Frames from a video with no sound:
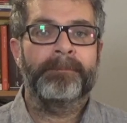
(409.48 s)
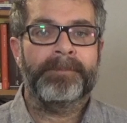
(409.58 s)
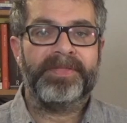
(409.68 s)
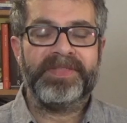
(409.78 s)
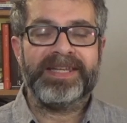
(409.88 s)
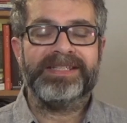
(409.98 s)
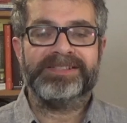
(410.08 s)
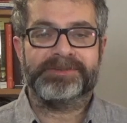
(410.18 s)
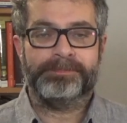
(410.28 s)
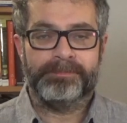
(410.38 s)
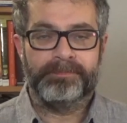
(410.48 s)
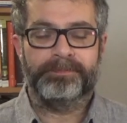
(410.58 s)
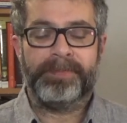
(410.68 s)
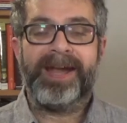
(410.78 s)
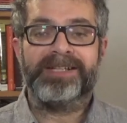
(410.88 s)
But these
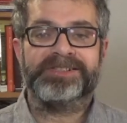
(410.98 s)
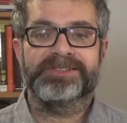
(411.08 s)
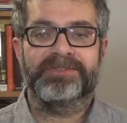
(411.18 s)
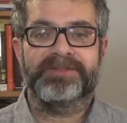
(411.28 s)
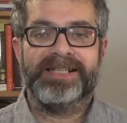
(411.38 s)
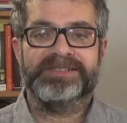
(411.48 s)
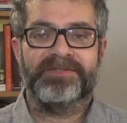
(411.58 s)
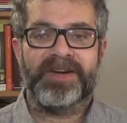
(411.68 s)
personal rights